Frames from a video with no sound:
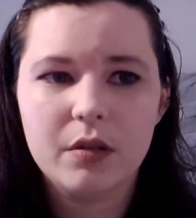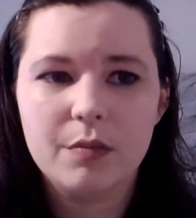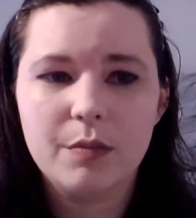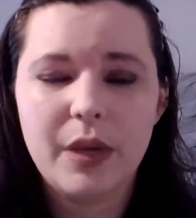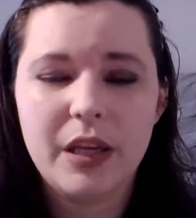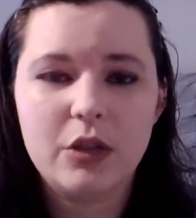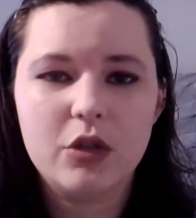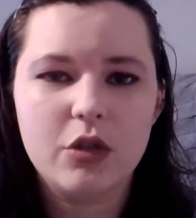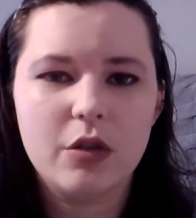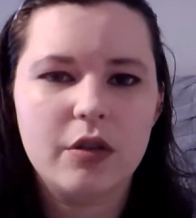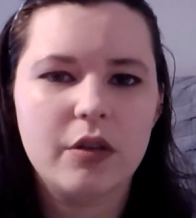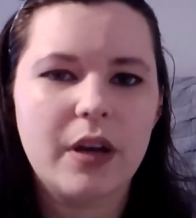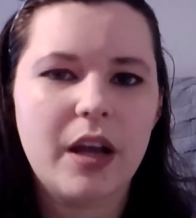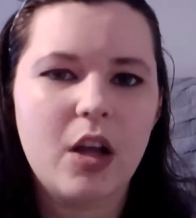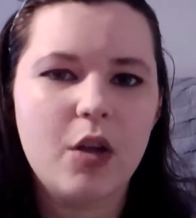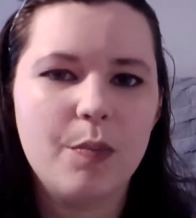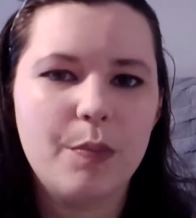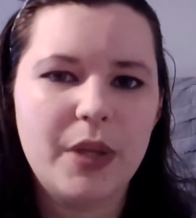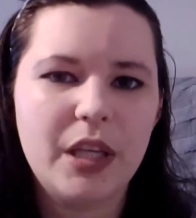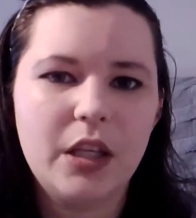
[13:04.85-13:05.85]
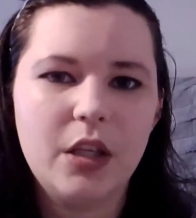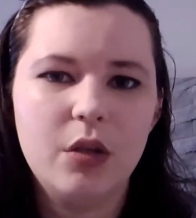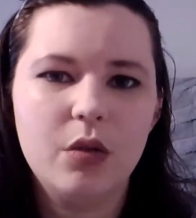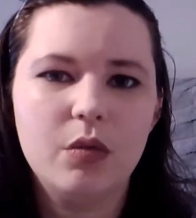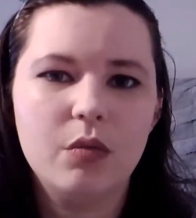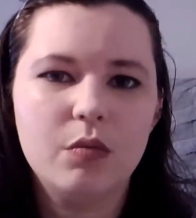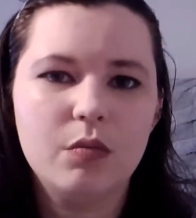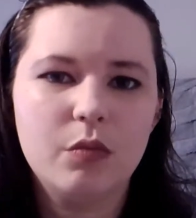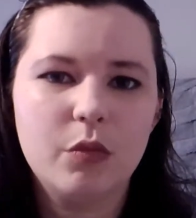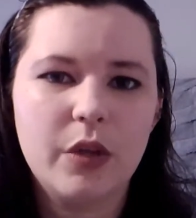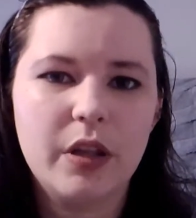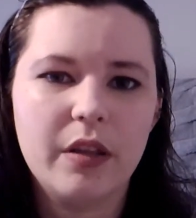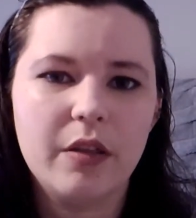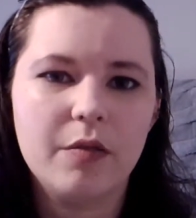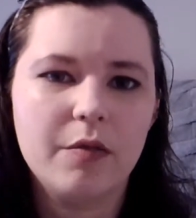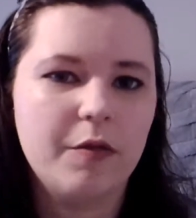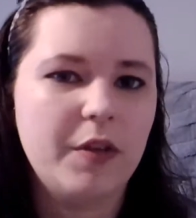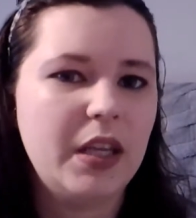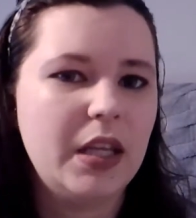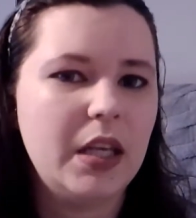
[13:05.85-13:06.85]
make sure they're helping you with
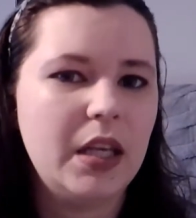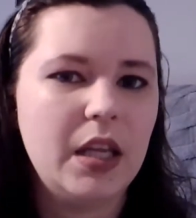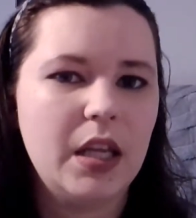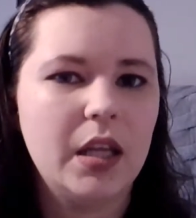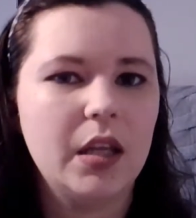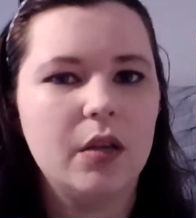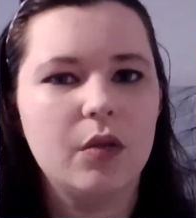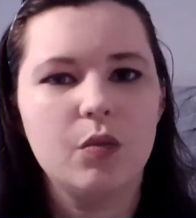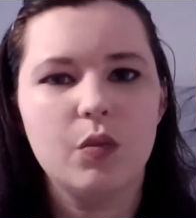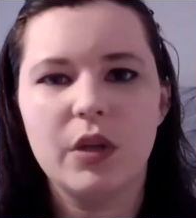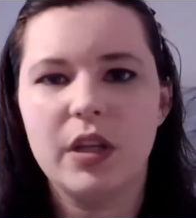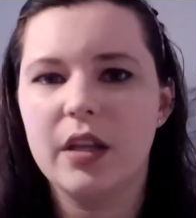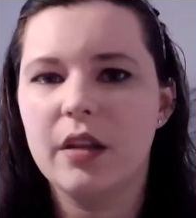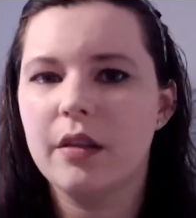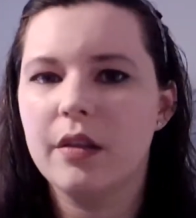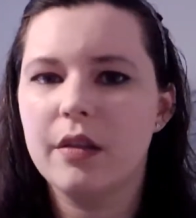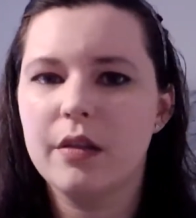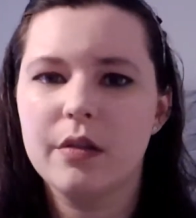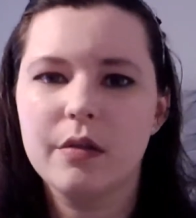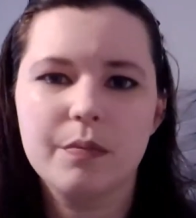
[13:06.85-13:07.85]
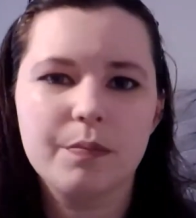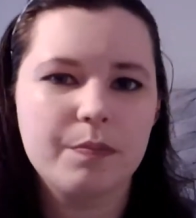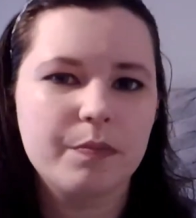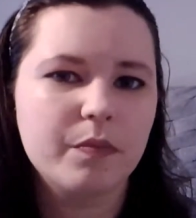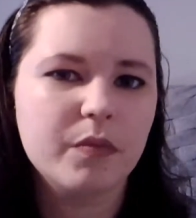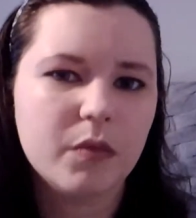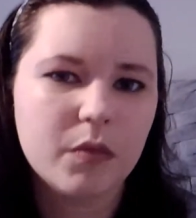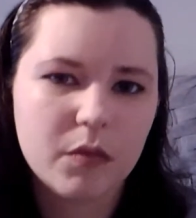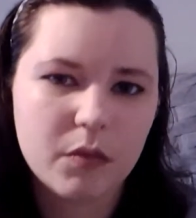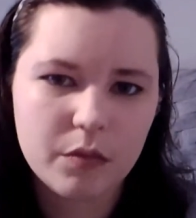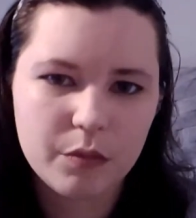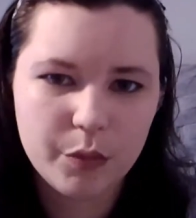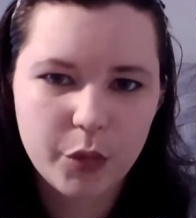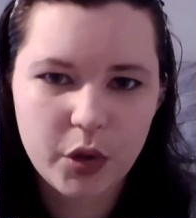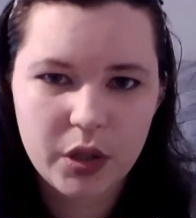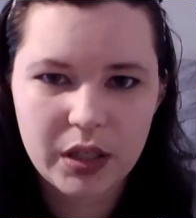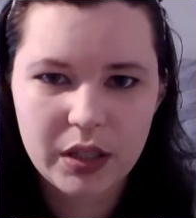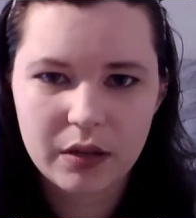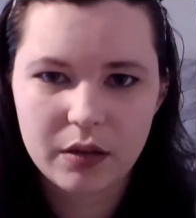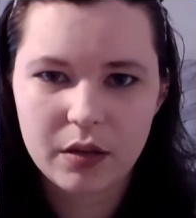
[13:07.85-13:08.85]
feeding, with
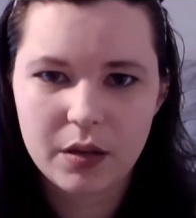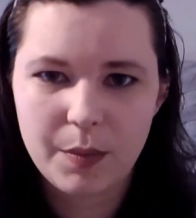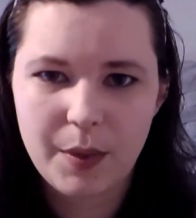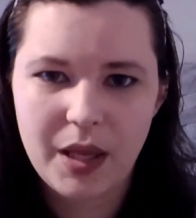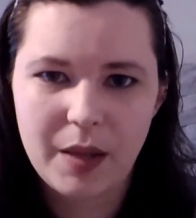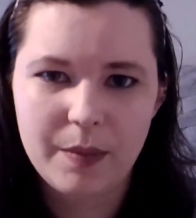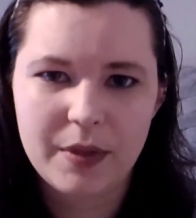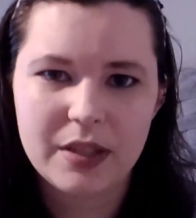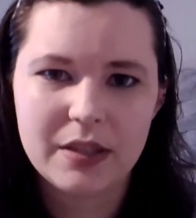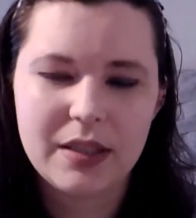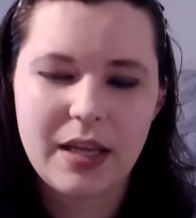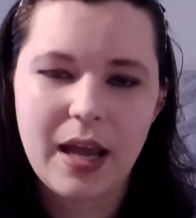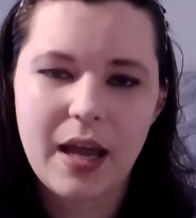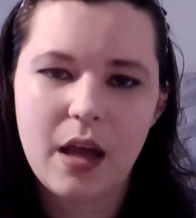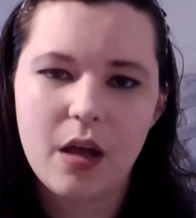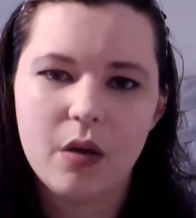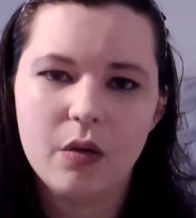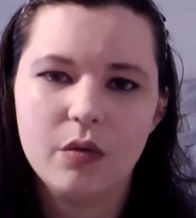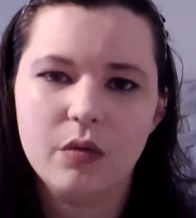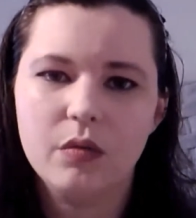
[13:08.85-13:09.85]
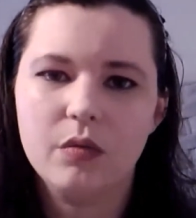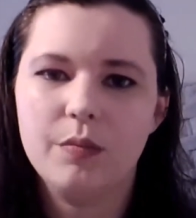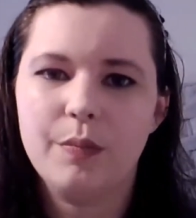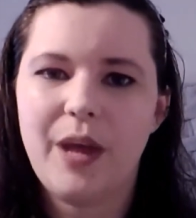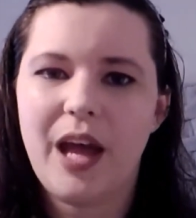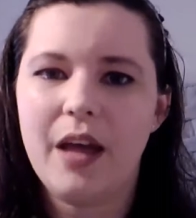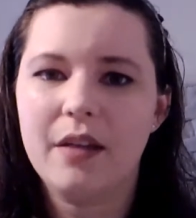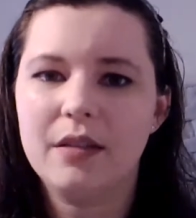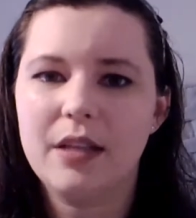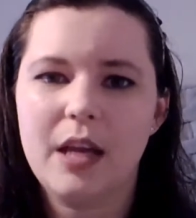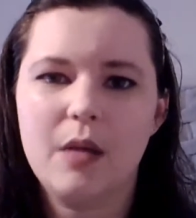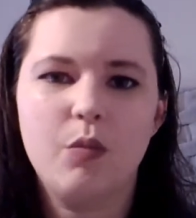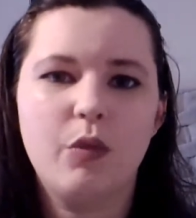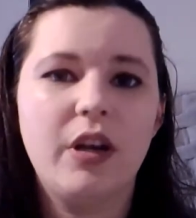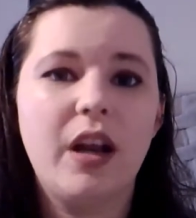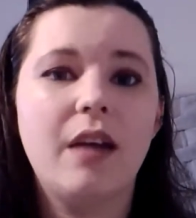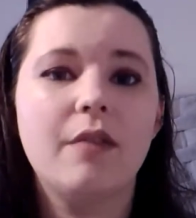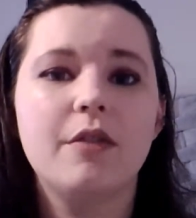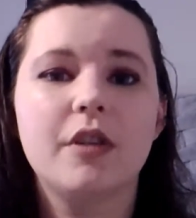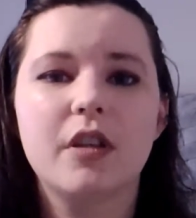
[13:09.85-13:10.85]
putting the babies down, bath time,
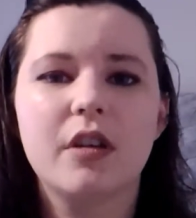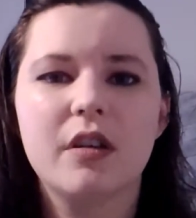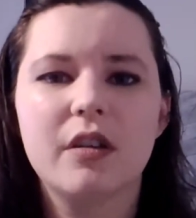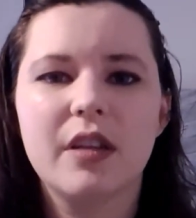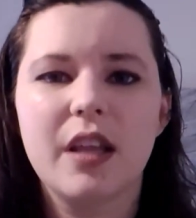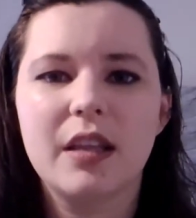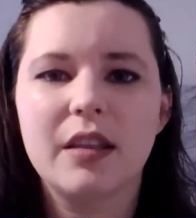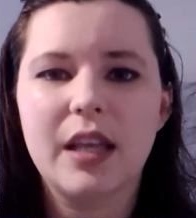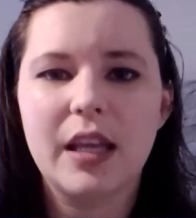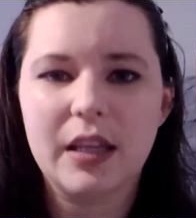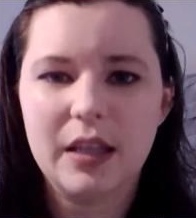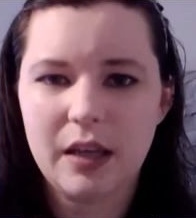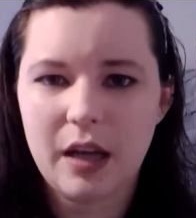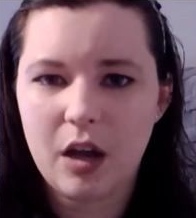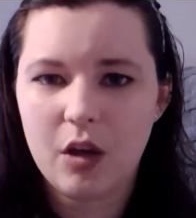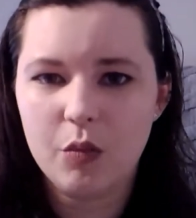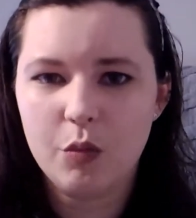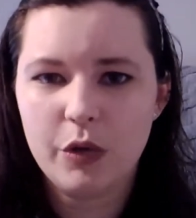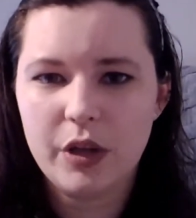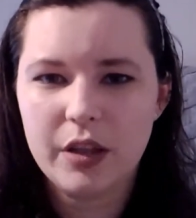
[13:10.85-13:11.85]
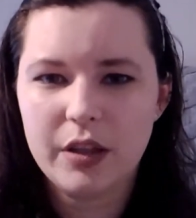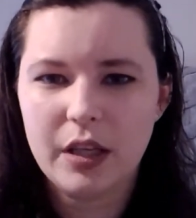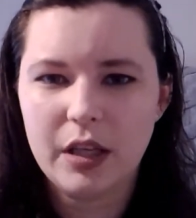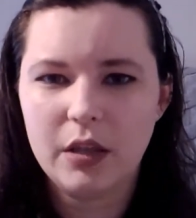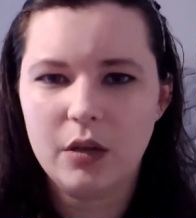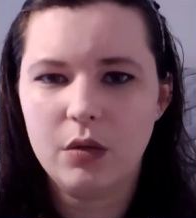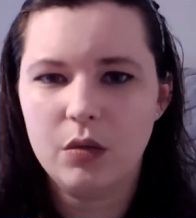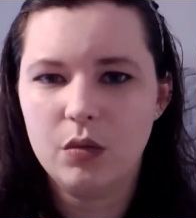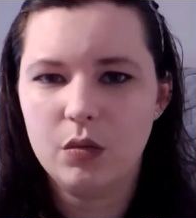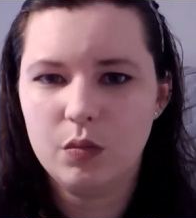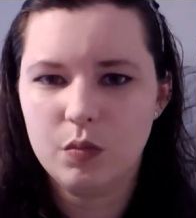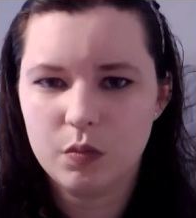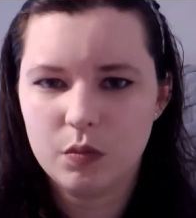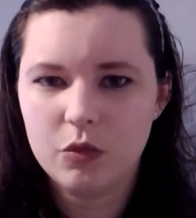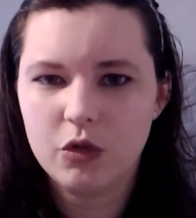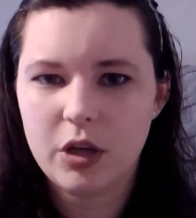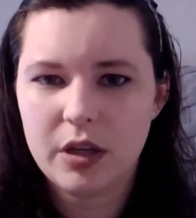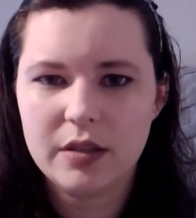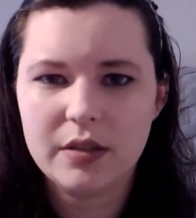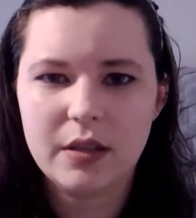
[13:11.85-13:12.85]
whatever that they can help with, that you
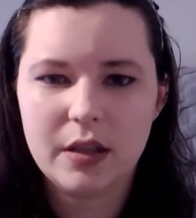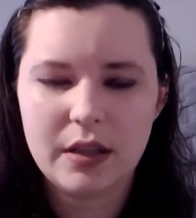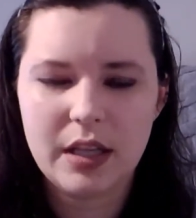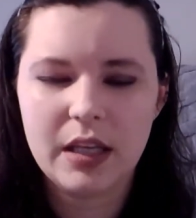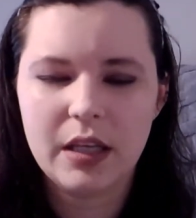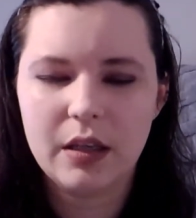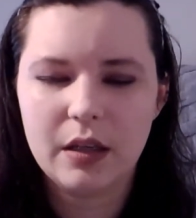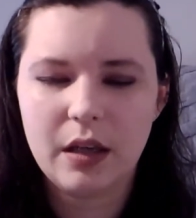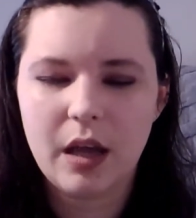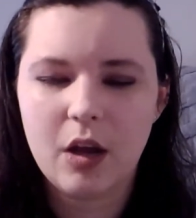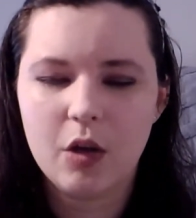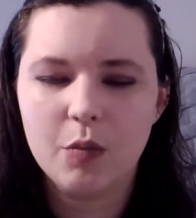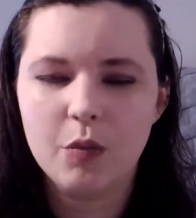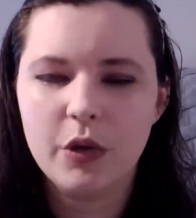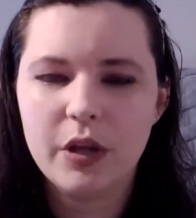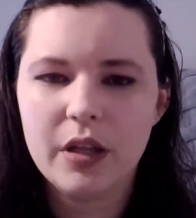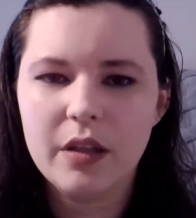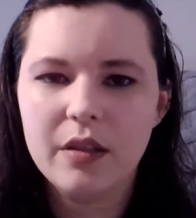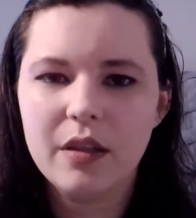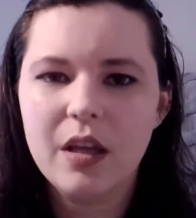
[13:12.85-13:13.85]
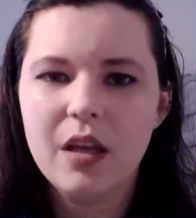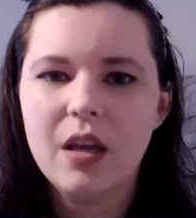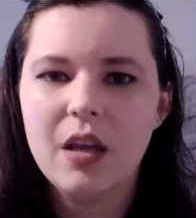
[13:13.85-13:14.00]
trust that they can help with,